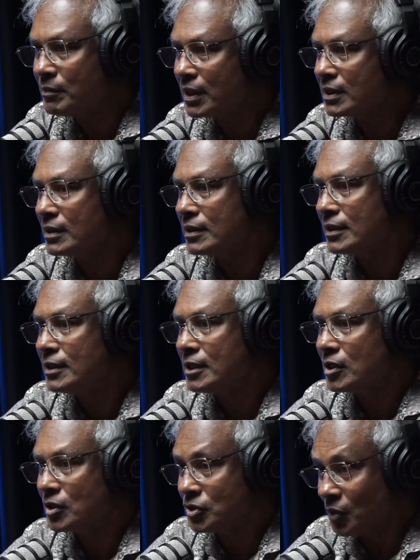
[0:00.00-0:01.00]
market
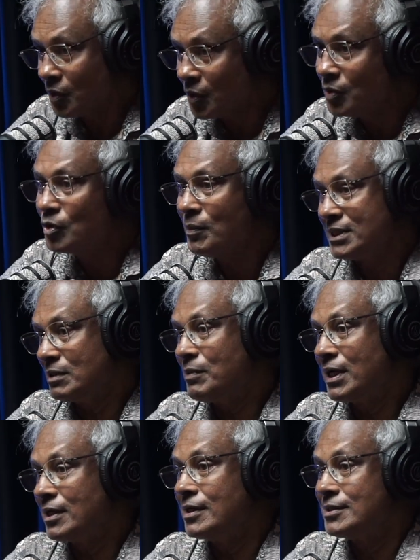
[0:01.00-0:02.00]
because your own domestic
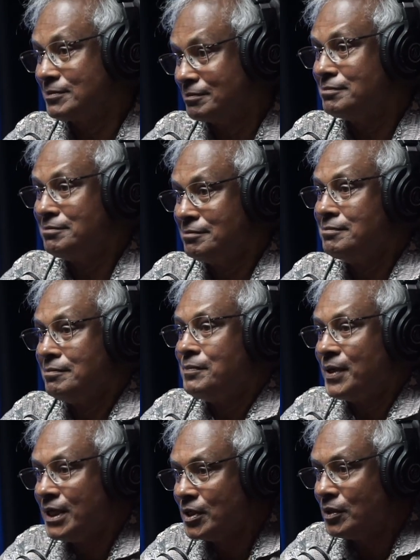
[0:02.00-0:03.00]
market is
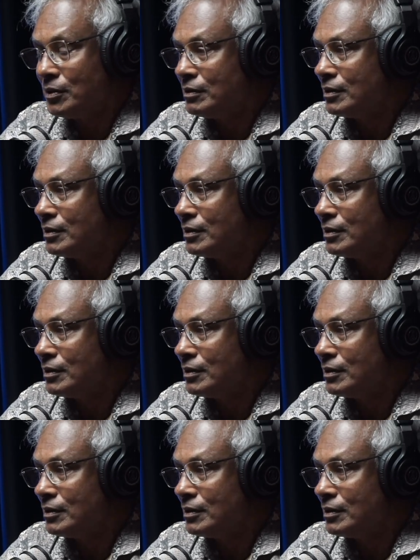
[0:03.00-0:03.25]
pretty good.